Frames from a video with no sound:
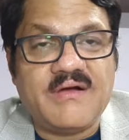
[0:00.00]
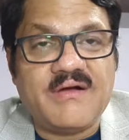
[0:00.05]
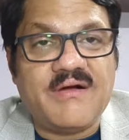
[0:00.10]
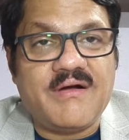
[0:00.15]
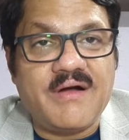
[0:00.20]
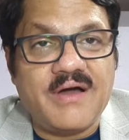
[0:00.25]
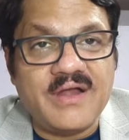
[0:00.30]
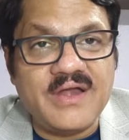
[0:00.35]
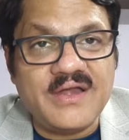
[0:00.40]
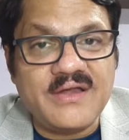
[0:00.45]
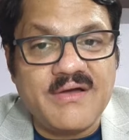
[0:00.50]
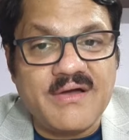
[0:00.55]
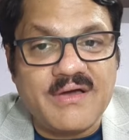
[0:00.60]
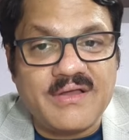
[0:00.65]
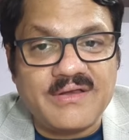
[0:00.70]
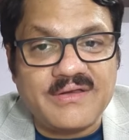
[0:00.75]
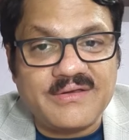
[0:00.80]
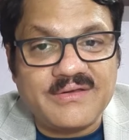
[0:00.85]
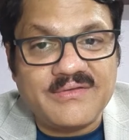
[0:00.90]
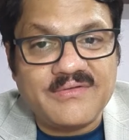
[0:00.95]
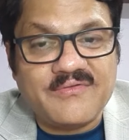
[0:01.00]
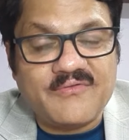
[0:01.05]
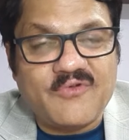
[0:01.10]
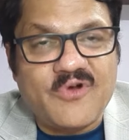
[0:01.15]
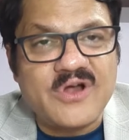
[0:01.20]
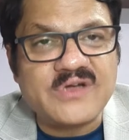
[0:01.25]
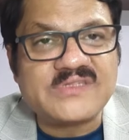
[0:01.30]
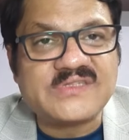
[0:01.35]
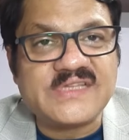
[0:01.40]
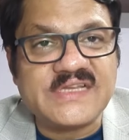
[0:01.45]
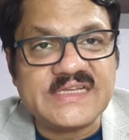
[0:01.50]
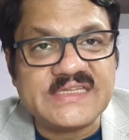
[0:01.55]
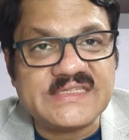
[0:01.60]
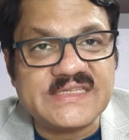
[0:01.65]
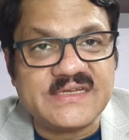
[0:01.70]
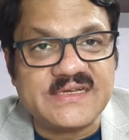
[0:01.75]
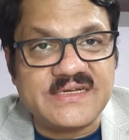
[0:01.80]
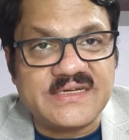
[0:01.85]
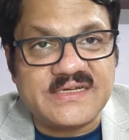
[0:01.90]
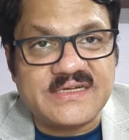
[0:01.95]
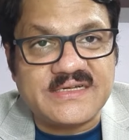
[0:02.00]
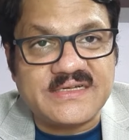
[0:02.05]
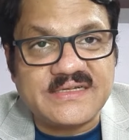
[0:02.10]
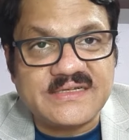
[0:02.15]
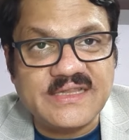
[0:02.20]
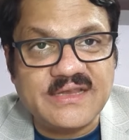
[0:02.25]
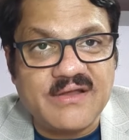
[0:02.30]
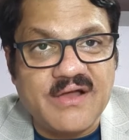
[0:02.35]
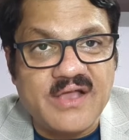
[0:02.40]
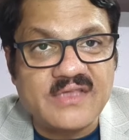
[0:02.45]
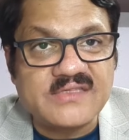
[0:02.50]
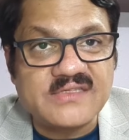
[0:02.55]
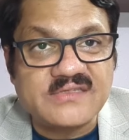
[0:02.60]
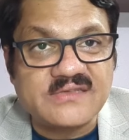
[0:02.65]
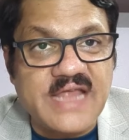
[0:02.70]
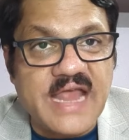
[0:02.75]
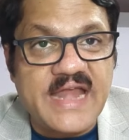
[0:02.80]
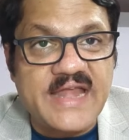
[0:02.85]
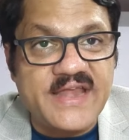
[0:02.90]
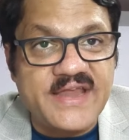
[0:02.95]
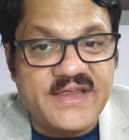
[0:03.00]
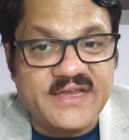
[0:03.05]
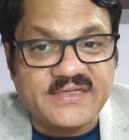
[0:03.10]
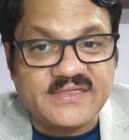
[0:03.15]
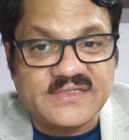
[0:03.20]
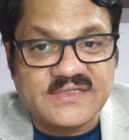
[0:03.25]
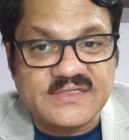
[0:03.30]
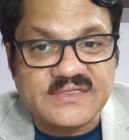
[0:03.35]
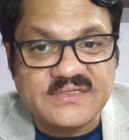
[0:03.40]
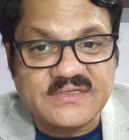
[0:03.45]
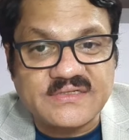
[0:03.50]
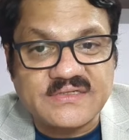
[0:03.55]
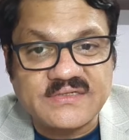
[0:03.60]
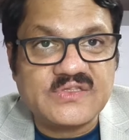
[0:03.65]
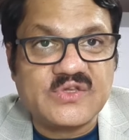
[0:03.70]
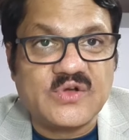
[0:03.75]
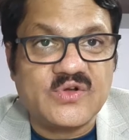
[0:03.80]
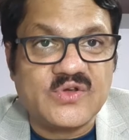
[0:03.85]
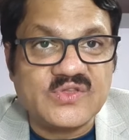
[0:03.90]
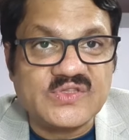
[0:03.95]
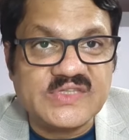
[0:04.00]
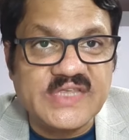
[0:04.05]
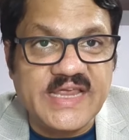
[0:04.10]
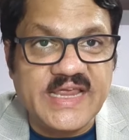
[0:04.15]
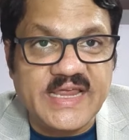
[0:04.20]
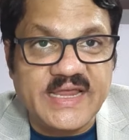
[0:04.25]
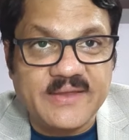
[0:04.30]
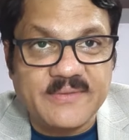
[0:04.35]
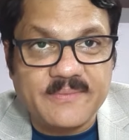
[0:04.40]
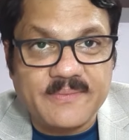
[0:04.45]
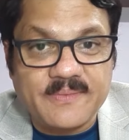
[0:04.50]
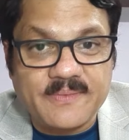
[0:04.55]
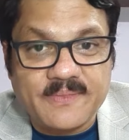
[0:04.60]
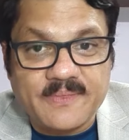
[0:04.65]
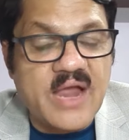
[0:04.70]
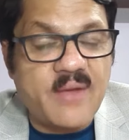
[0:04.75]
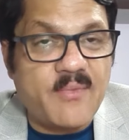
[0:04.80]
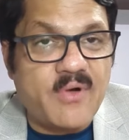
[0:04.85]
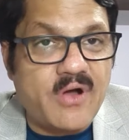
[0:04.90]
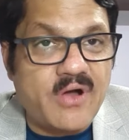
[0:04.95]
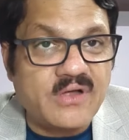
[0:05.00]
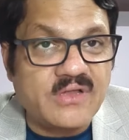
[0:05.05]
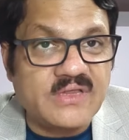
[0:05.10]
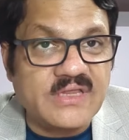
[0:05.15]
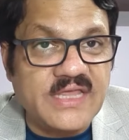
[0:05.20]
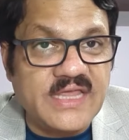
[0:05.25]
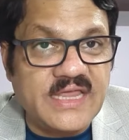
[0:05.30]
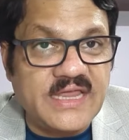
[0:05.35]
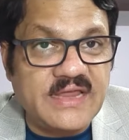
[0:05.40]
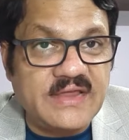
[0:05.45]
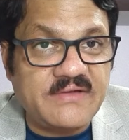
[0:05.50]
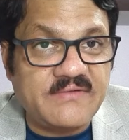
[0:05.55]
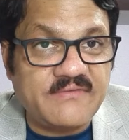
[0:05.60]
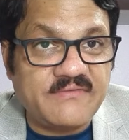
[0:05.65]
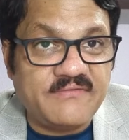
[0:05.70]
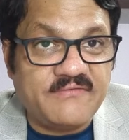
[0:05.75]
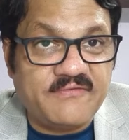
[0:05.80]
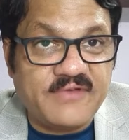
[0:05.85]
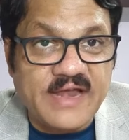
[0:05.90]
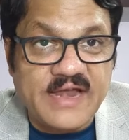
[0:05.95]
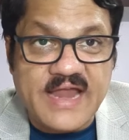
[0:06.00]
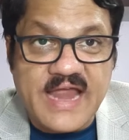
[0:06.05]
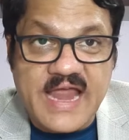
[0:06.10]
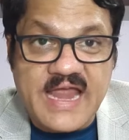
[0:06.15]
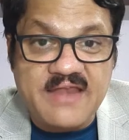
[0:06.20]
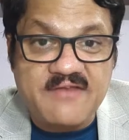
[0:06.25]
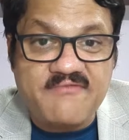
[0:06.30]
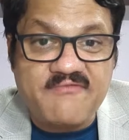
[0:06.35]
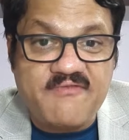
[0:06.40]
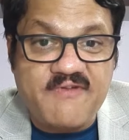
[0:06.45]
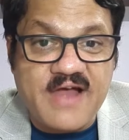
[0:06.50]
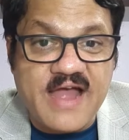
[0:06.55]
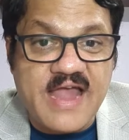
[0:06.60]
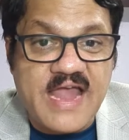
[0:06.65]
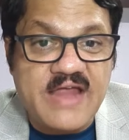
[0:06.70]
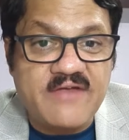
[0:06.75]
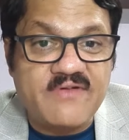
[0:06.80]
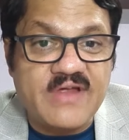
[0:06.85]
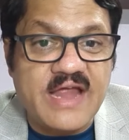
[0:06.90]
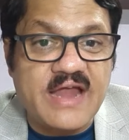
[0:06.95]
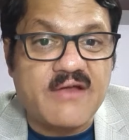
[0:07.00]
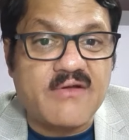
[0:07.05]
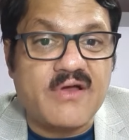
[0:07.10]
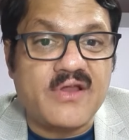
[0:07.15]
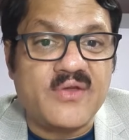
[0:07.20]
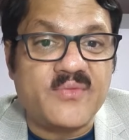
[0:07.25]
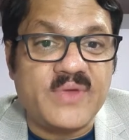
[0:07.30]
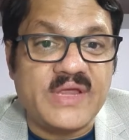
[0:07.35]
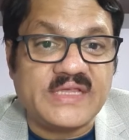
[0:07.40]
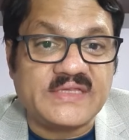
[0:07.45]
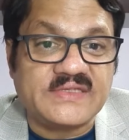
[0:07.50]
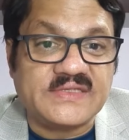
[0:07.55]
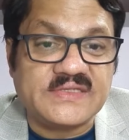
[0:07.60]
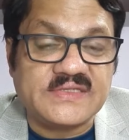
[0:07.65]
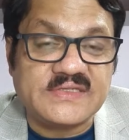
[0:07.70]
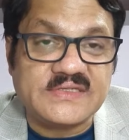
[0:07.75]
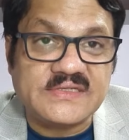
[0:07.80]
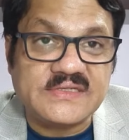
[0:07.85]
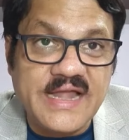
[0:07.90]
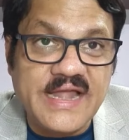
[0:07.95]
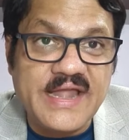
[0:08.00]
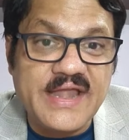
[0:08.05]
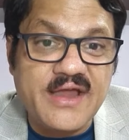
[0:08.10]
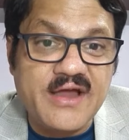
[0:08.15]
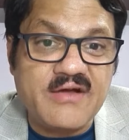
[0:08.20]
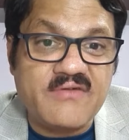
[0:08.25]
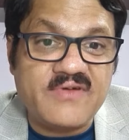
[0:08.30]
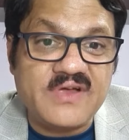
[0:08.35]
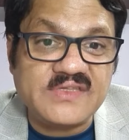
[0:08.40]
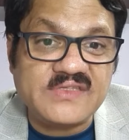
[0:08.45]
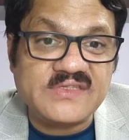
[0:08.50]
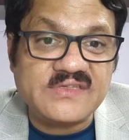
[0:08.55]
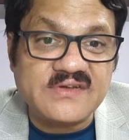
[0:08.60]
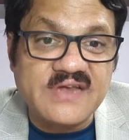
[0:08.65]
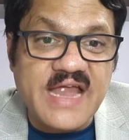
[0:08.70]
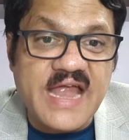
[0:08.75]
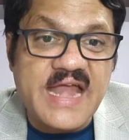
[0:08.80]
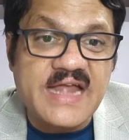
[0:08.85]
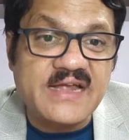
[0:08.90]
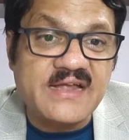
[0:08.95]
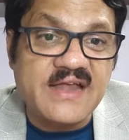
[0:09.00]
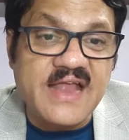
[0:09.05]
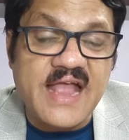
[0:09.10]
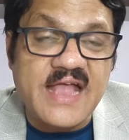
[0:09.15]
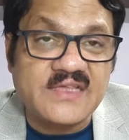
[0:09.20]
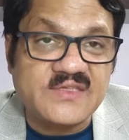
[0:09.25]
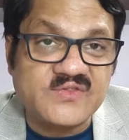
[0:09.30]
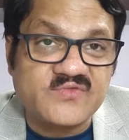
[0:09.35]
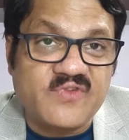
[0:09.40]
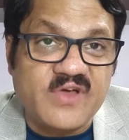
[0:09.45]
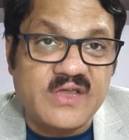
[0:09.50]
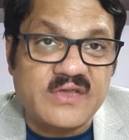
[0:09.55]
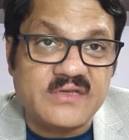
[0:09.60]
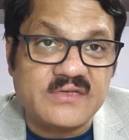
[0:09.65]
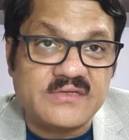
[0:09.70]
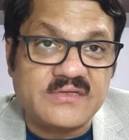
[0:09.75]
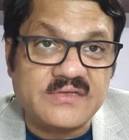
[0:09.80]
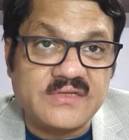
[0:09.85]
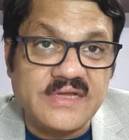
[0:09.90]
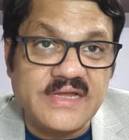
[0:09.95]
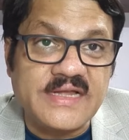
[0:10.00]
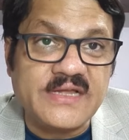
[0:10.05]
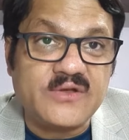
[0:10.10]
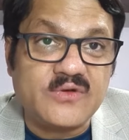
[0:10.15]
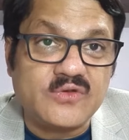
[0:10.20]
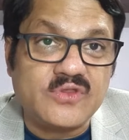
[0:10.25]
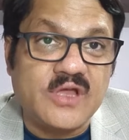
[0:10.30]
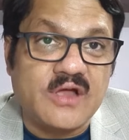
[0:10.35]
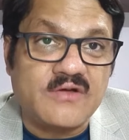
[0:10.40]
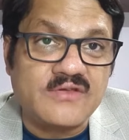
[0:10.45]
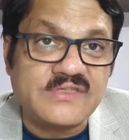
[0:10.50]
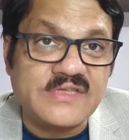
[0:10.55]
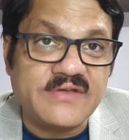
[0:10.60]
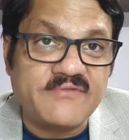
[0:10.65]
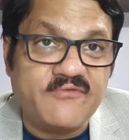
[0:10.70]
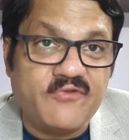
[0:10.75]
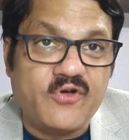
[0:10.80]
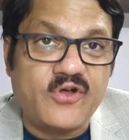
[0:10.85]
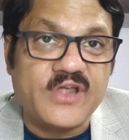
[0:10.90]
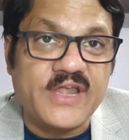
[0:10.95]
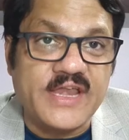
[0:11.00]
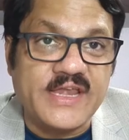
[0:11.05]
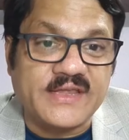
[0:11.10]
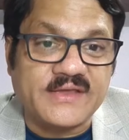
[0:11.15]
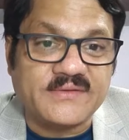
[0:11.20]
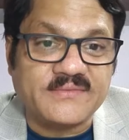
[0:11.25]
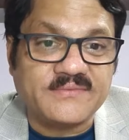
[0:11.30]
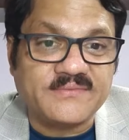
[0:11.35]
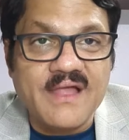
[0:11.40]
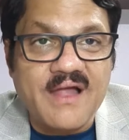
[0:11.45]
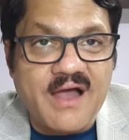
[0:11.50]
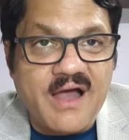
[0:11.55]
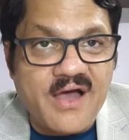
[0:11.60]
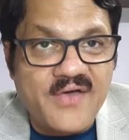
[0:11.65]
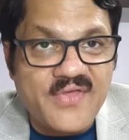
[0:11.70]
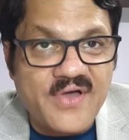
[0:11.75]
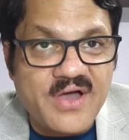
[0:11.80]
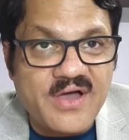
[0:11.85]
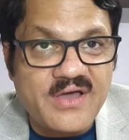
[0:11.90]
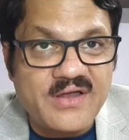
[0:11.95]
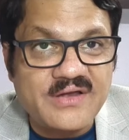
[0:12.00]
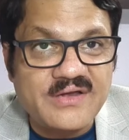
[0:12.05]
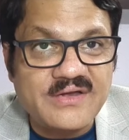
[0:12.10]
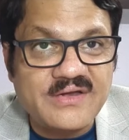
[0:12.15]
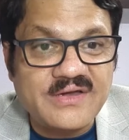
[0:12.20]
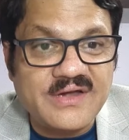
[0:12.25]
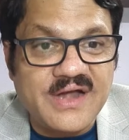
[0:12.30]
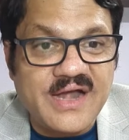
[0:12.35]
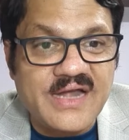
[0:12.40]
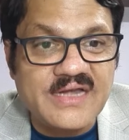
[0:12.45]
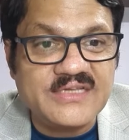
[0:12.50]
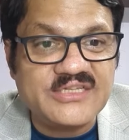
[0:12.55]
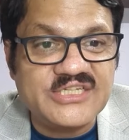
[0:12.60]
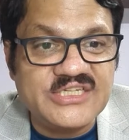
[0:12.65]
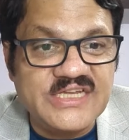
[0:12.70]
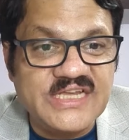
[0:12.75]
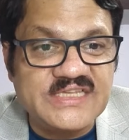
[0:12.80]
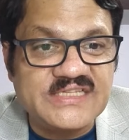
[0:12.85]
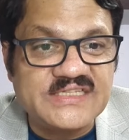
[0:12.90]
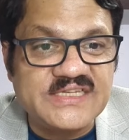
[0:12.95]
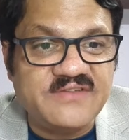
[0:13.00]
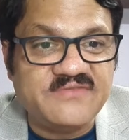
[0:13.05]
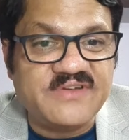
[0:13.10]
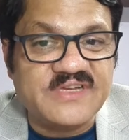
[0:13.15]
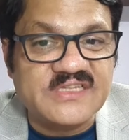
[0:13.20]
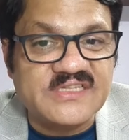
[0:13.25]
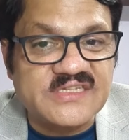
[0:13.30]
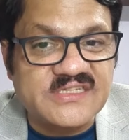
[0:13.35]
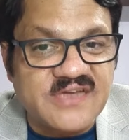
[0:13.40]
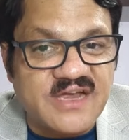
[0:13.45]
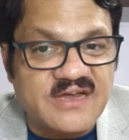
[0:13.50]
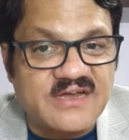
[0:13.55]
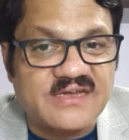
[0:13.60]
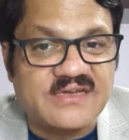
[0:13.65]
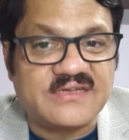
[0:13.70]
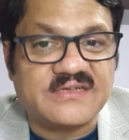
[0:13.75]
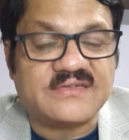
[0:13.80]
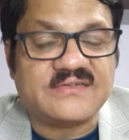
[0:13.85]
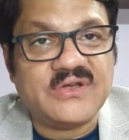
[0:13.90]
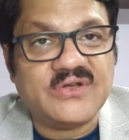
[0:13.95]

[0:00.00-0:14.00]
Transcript: All in all, what's the result in the last 9 years? So to say, among the fragile five economies, India was ranked as one in 2014. Aadhaar and GST were stuck.